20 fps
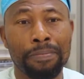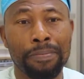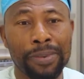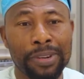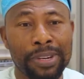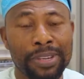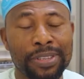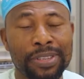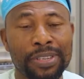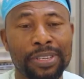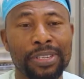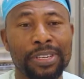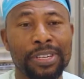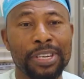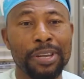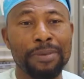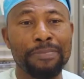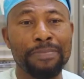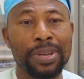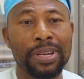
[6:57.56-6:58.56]
person
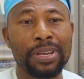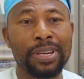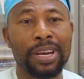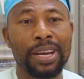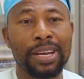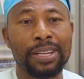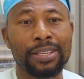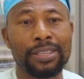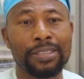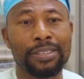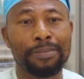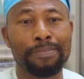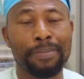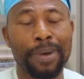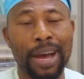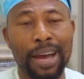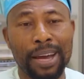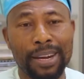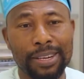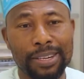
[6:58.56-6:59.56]
they meet that is
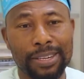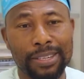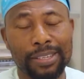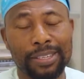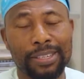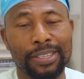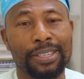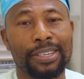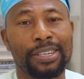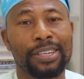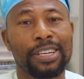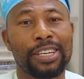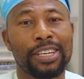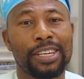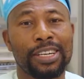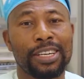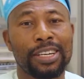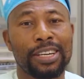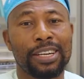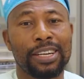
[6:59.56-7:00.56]
bad.
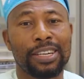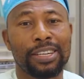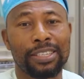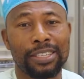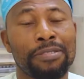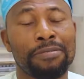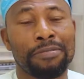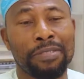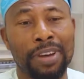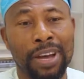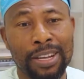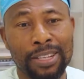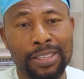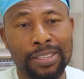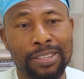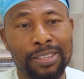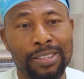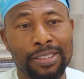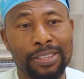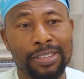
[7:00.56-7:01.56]
In
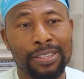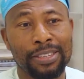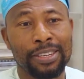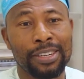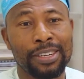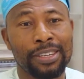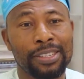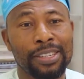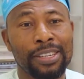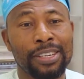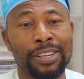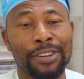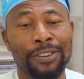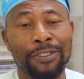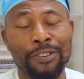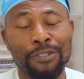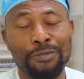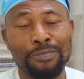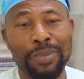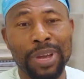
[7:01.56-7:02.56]
fact, I think
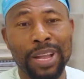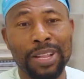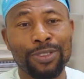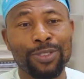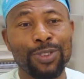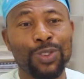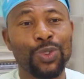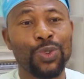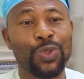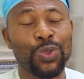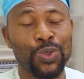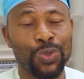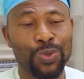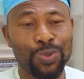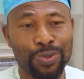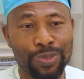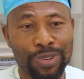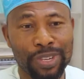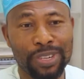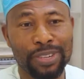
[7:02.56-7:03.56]
the government
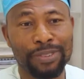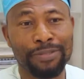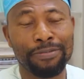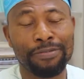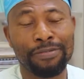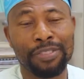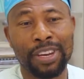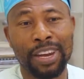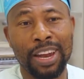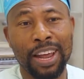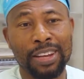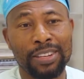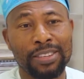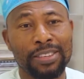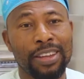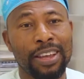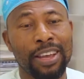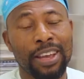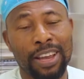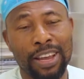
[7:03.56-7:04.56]
should
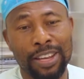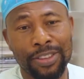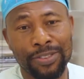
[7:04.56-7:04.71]
finance their